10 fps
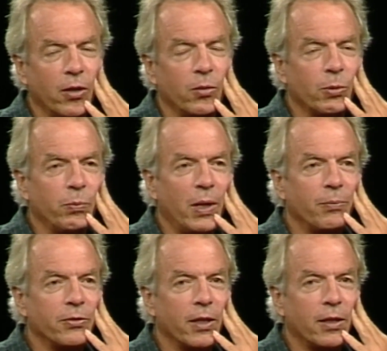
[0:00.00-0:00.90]
this horrible
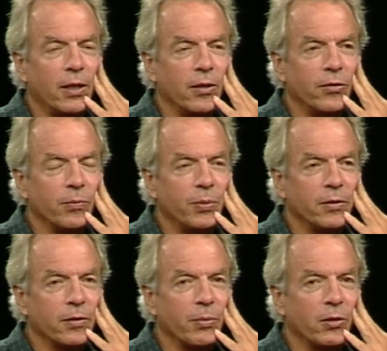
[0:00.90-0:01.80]
pop psychology
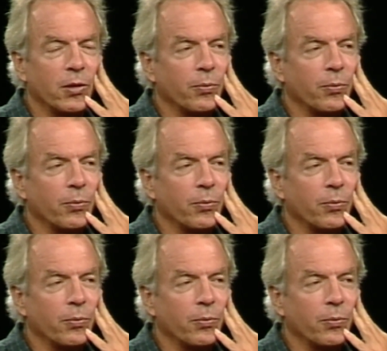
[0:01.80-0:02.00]
piece about